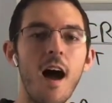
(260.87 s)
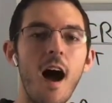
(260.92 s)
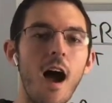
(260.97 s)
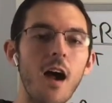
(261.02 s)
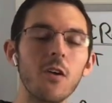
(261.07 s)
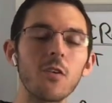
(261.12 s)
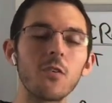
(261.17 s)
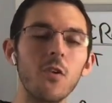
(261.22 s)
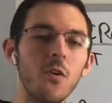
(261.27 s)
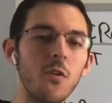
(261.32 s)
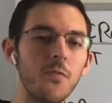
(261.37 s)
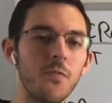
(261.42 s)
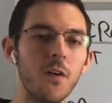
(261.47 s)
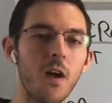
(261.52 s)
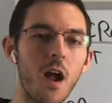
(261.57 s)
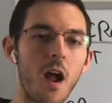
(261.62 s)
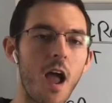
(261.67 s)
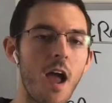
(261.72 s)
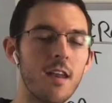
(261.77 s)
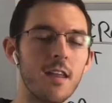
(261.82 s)
Our goal
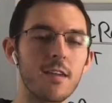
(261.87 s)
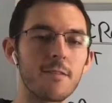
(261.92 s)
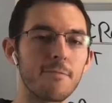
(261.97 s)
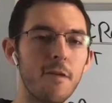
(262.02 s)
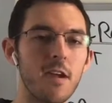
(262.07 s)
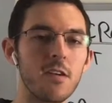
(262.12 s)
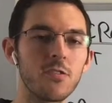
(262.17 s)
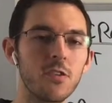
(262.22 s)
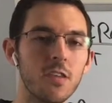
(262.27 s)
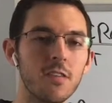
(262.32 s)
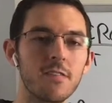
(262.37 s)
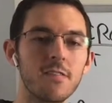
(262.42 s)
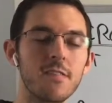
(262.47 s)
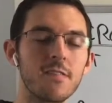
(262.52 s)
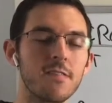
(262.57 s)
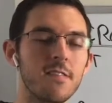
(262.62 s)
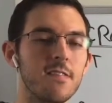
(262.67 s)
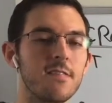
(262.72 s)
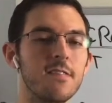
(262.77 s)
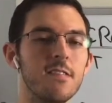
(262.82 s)
for our headache patients
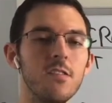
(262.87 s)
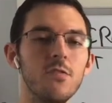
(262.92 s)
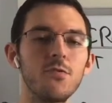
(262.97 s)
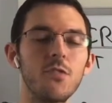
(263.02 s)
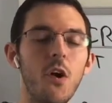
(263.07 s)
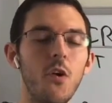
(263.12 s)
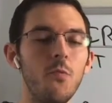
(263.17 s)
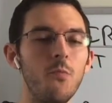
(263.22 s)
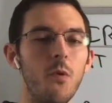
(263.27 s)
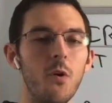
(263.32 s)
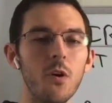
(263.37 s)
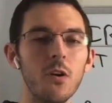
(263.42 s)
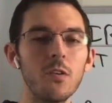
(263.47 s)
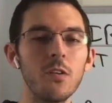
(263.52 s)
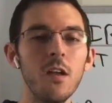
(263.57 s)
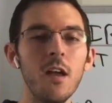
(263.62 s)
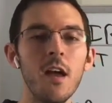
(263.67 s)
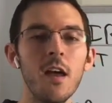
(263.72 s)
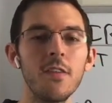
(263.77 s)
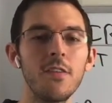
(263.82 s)
is to see you no
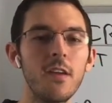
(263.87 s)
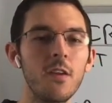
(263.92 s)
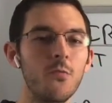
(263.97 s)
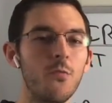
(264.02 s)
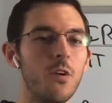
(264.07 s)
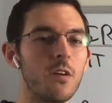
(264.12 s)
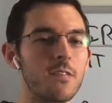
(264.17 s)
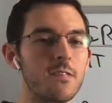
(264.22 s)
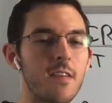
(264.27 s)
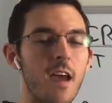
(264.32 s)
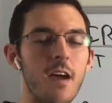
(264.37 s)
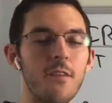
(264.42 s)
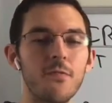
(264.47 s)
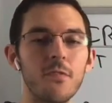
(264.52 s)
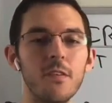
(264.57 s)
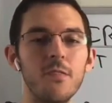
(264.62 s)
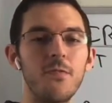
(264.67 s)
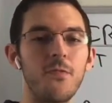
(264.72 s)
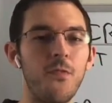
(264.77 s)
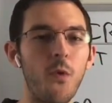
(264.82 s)
more than once
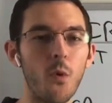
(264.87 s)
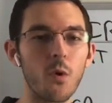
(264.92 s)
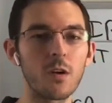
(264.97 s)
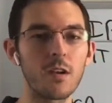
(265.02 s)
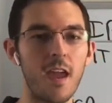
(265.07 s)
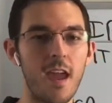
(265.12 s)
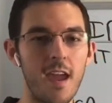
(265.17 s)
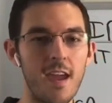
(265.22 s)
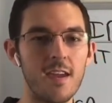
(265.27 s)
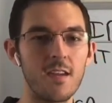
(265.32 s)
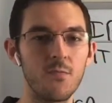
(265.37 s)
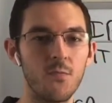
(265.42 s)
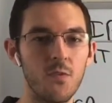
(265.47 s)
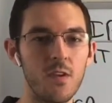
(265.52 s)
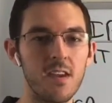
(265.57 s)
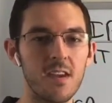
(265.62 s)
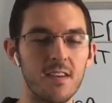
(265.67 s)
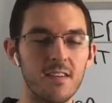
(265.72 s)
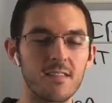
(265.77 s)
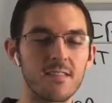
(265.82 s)
every 4 to 8
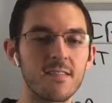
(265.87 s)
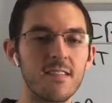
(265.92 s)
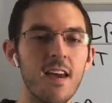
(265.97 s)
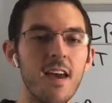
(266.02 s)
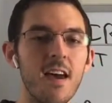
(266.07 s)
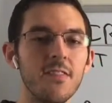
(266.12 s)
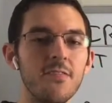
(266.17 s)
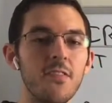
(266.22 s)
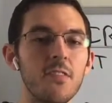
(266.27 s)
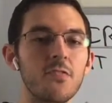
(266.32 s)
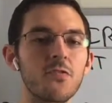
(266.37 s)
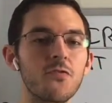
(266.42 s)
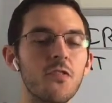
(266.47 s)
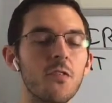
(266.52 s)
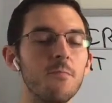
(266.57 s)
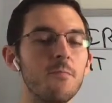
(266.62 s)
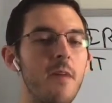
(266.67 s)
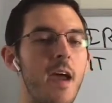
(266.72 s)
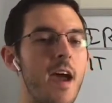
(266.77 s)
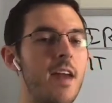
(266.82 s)
weeks. That's
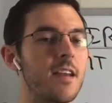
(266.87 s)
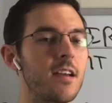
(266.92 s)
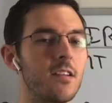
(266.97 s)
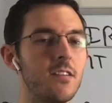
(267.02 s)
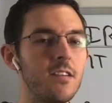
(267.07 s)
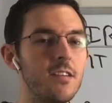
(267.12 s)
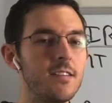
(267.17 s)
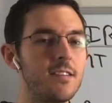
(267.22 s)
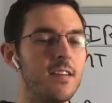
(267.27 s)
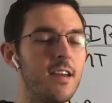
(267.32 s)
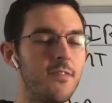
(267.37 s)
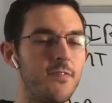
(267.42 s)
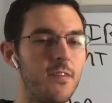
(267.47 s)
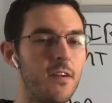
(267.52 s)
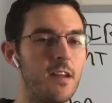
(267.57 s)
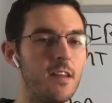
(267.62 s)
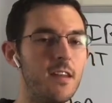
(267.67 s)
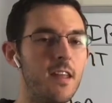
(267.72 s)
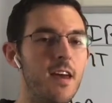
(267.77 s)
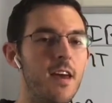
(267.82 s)
dramatically
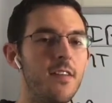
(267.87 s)
different